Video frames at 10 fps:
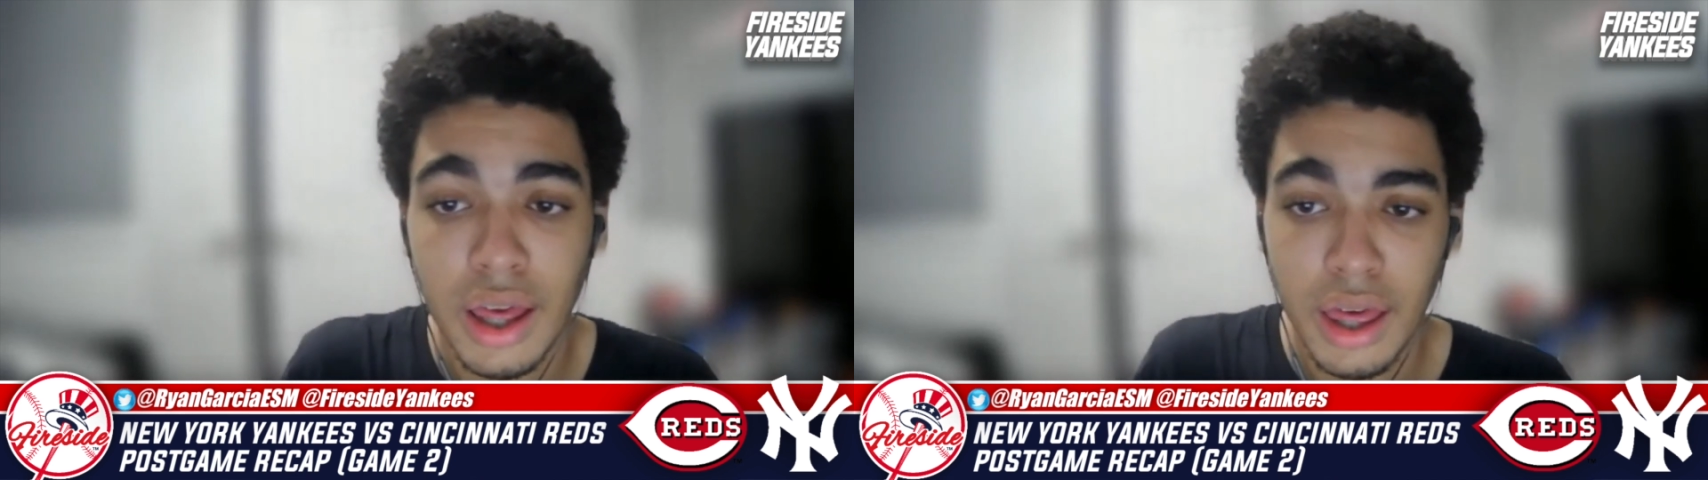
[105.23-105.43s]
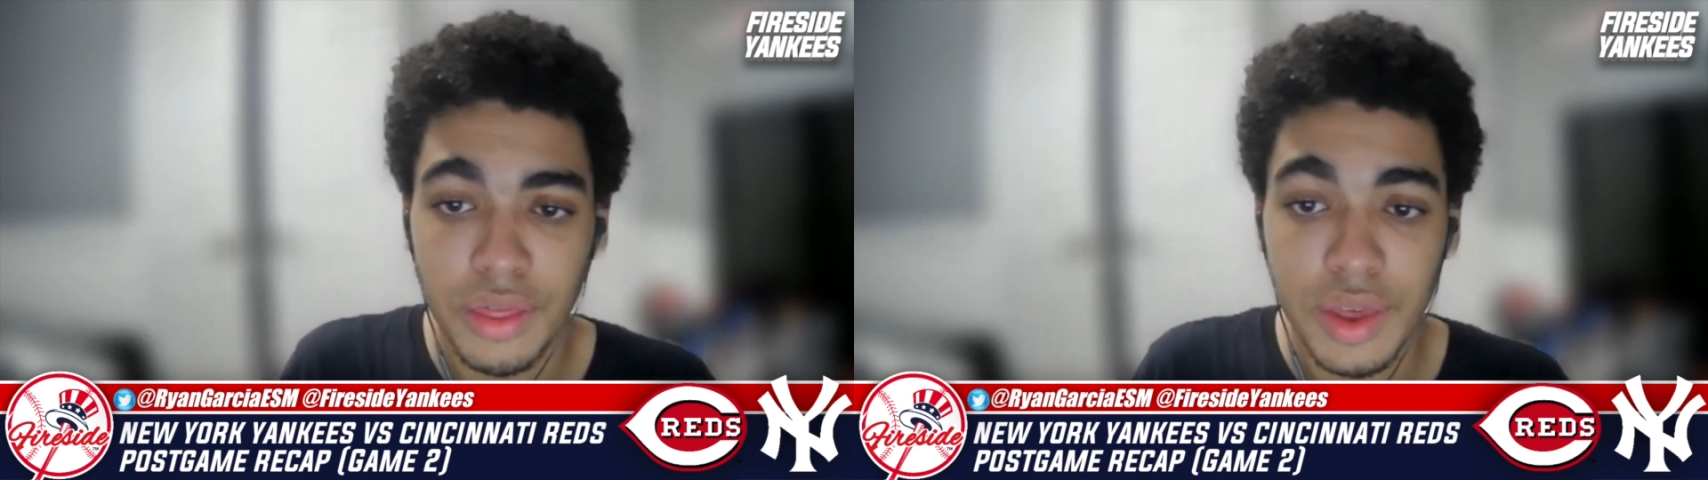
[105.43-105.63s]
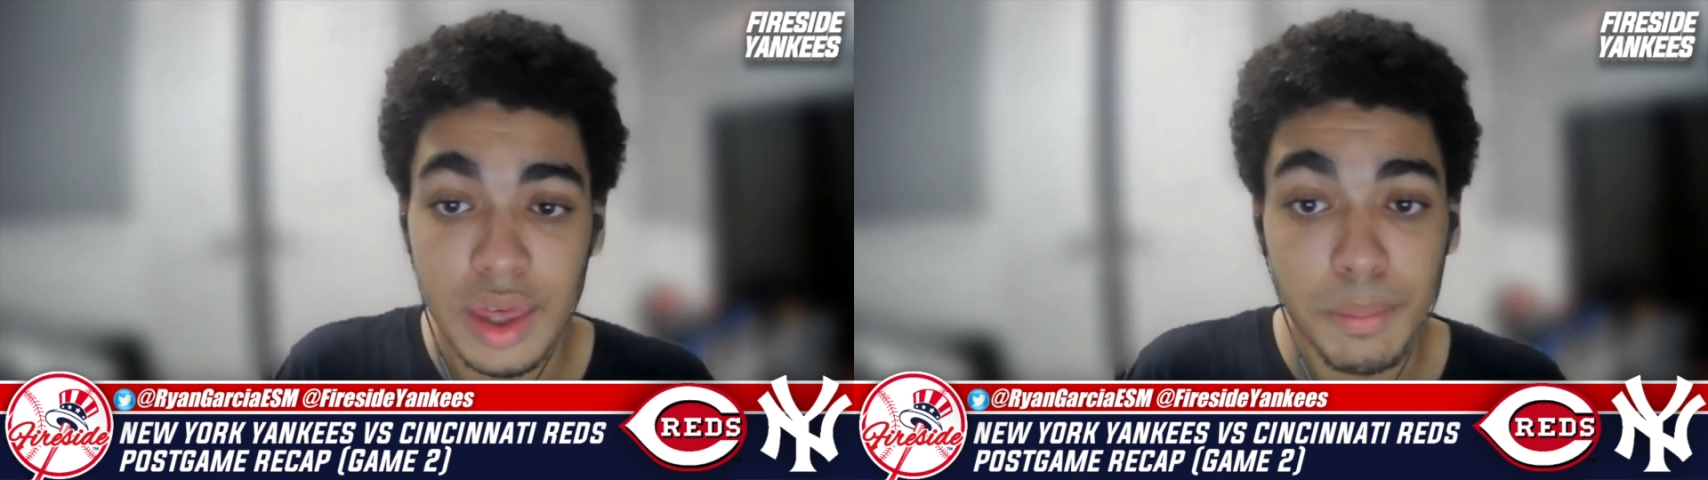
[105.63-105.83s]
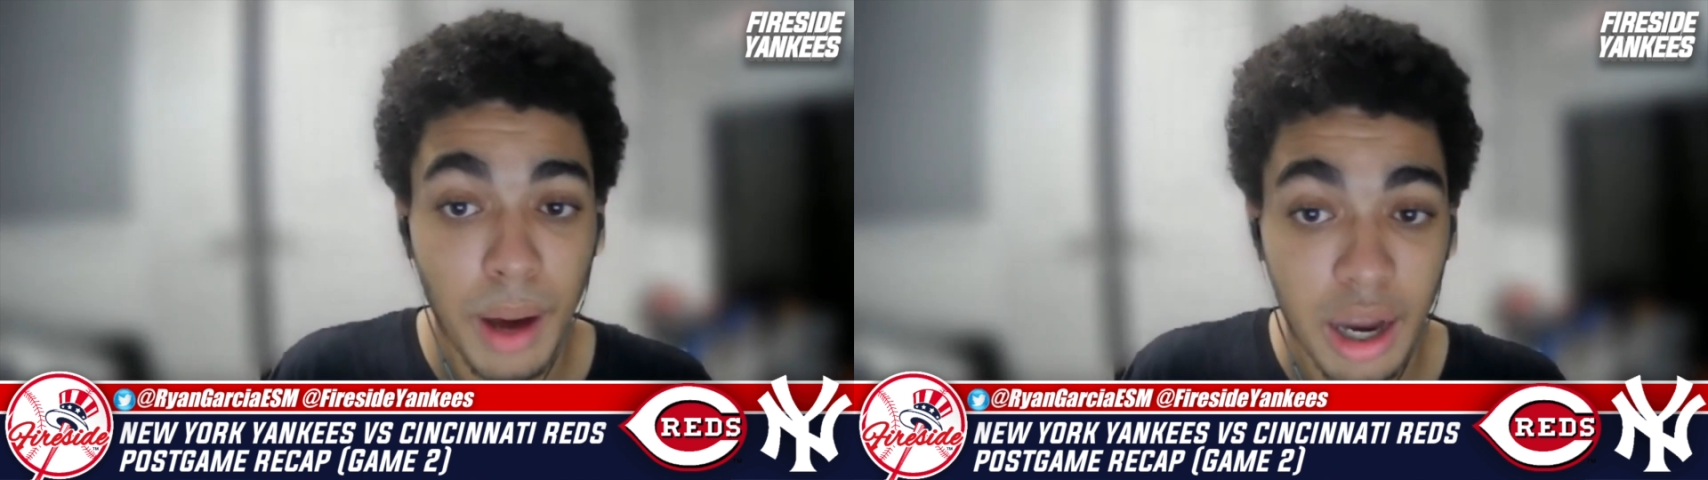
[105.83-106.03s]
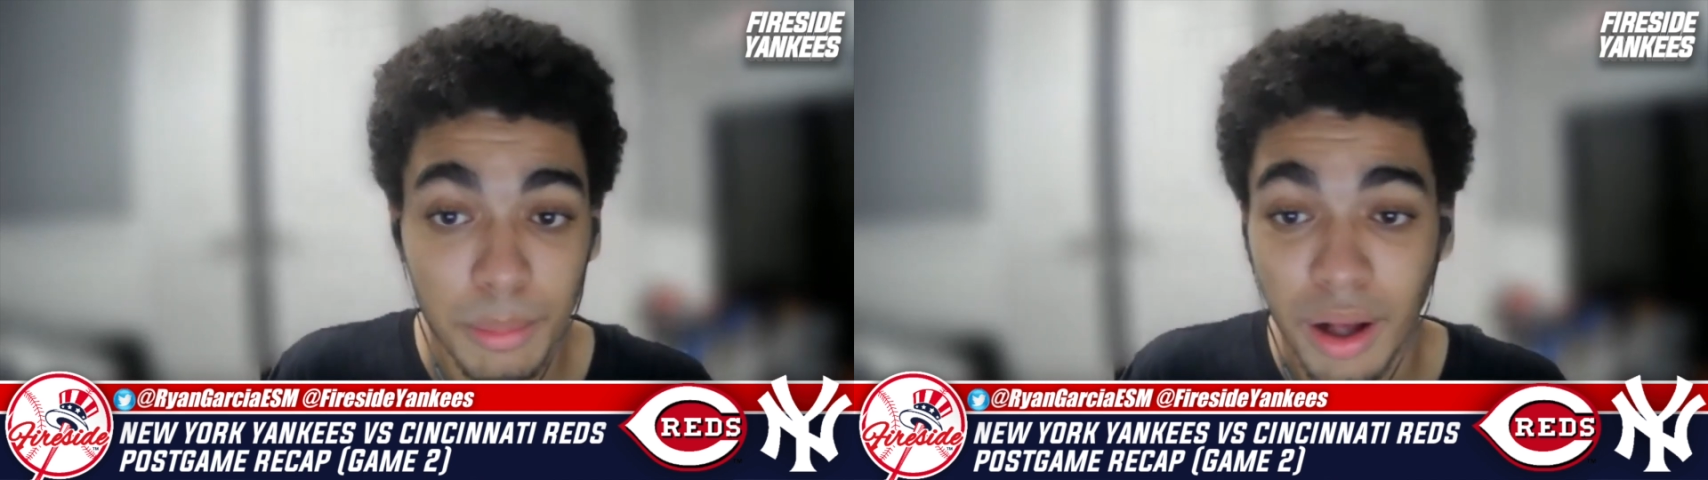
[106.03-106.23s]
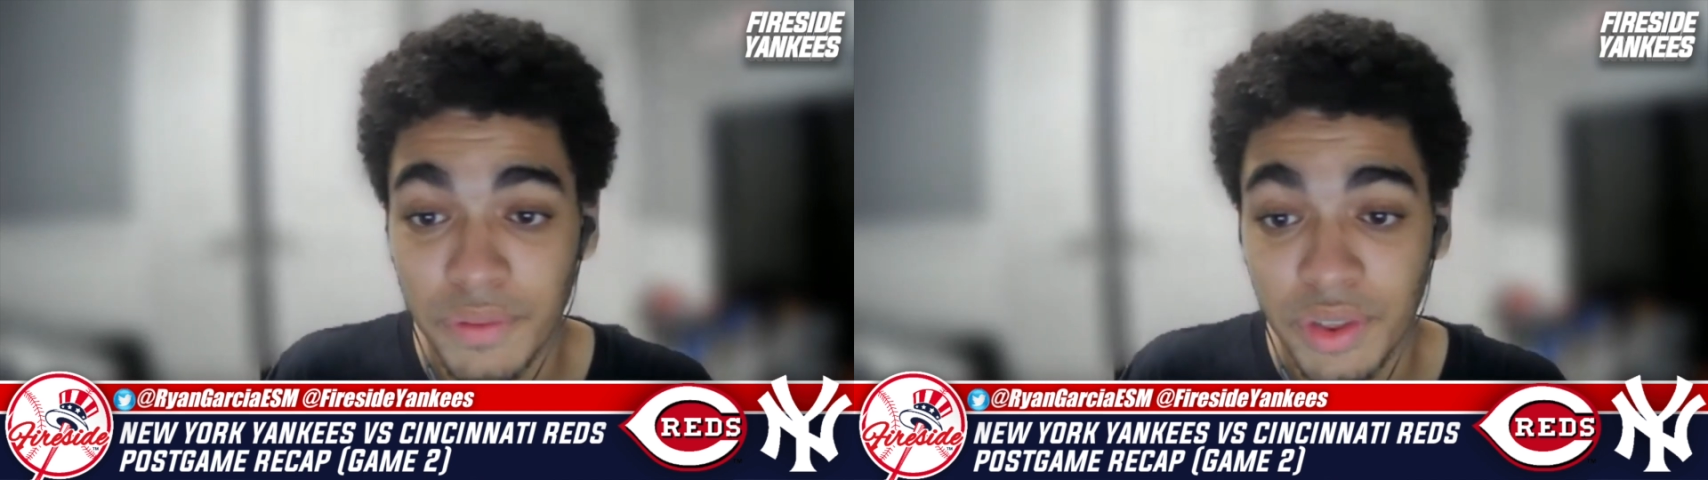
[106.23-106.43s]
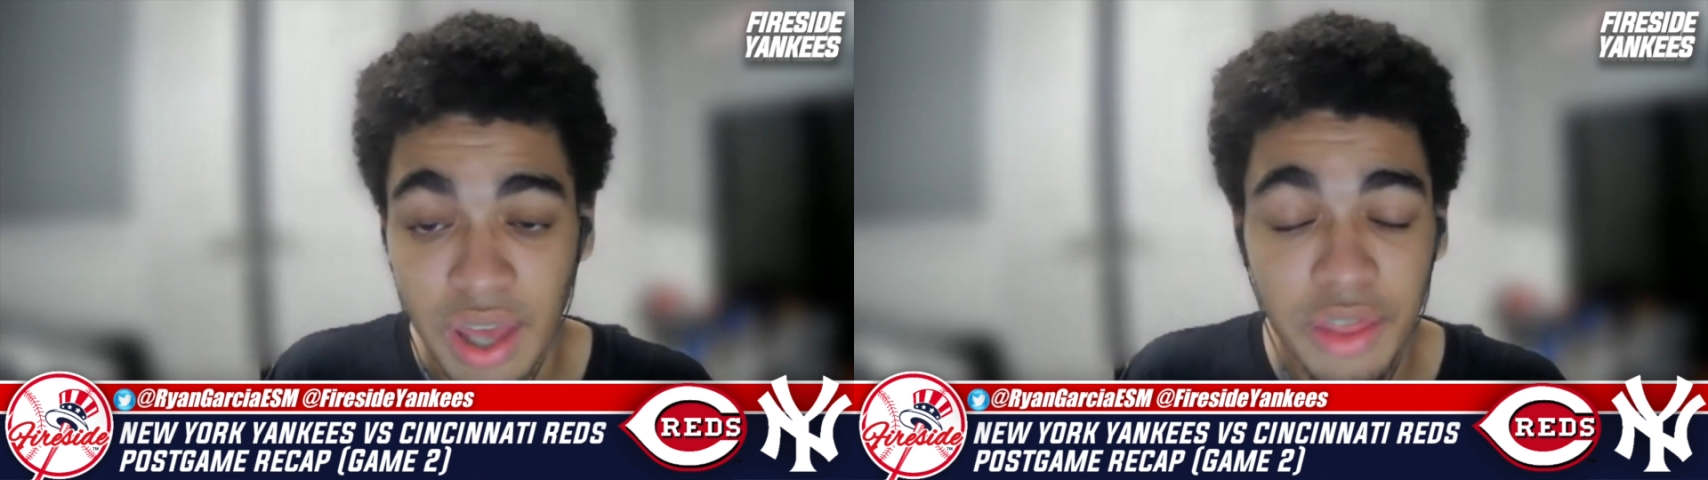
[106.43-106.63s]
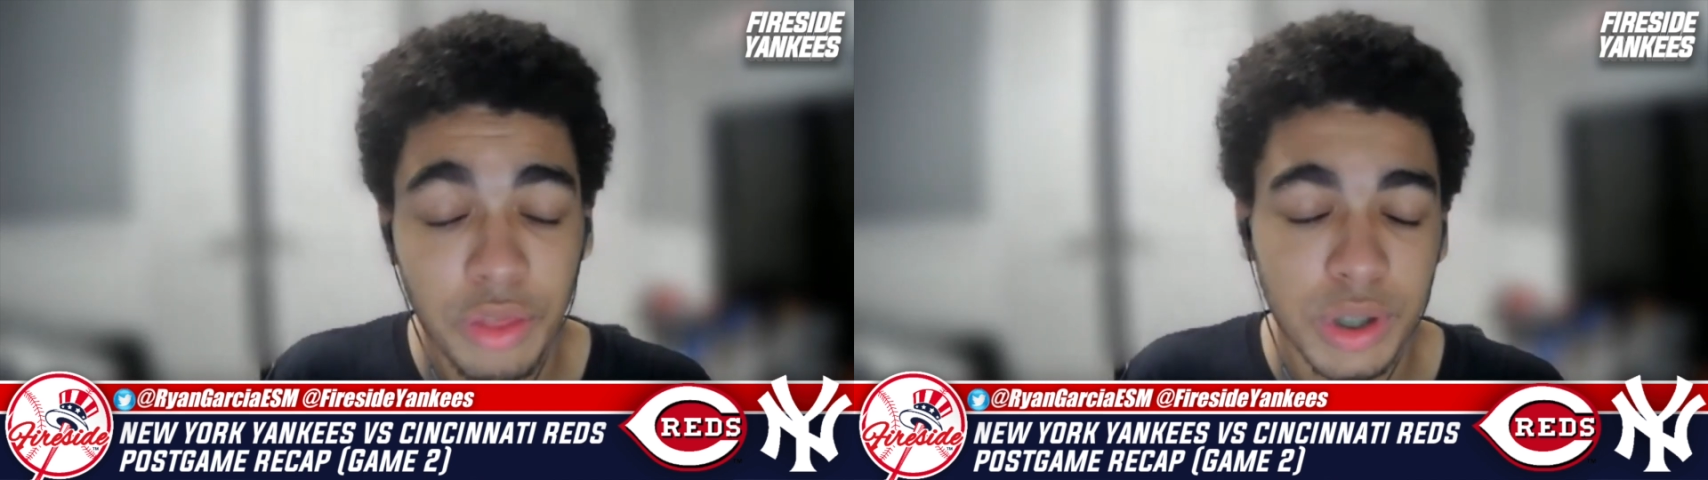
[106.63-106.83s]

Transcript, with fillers: the bottom of the 10th,